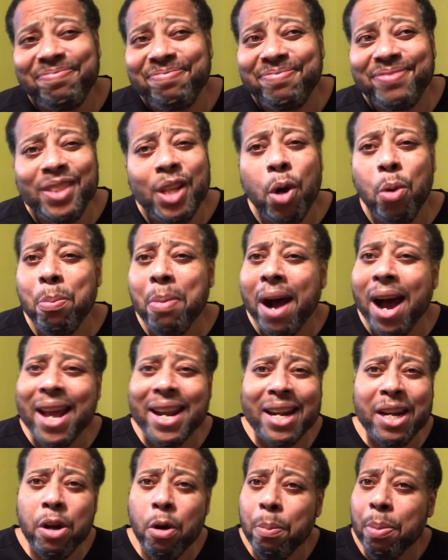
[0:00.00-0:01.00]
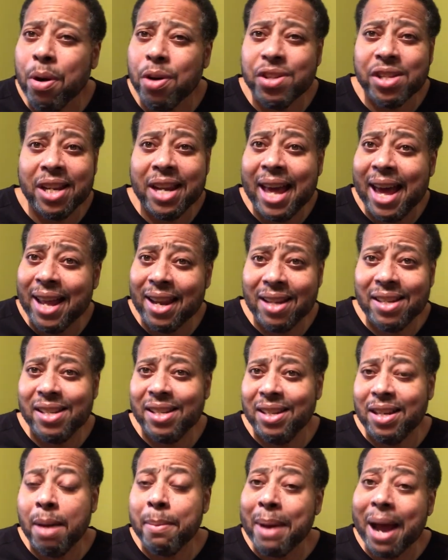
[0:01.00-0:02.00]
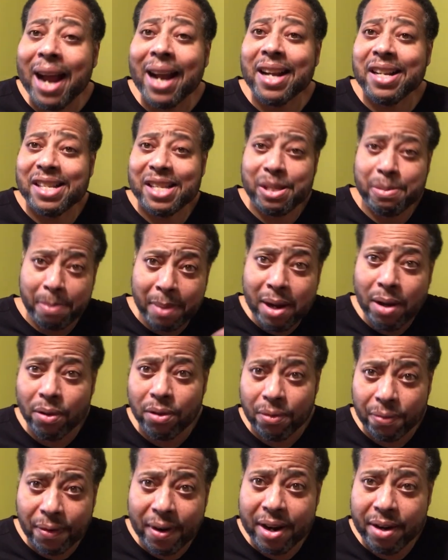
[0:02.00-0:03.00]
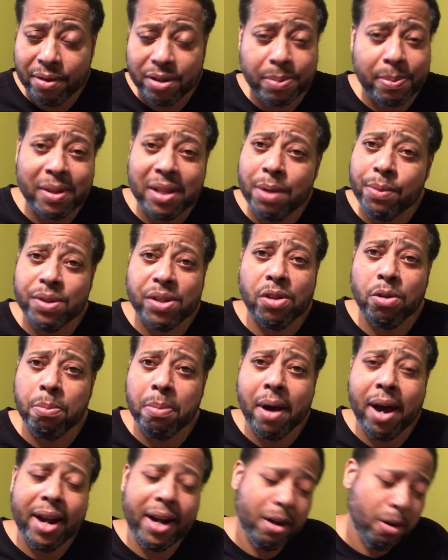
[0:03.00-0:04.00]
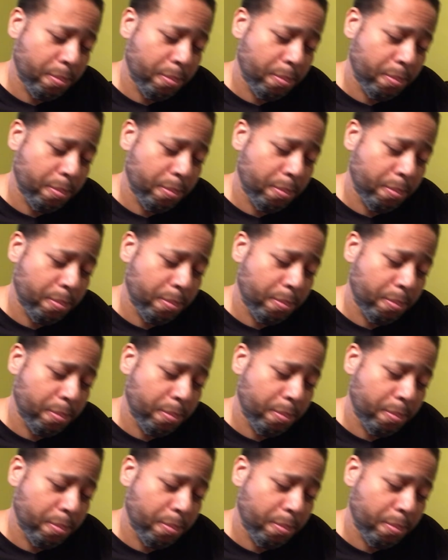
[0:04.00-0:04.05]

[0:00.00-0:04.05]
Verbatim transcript: nobody, no personality. I mean, I could smell the fragrance, but there was no body, no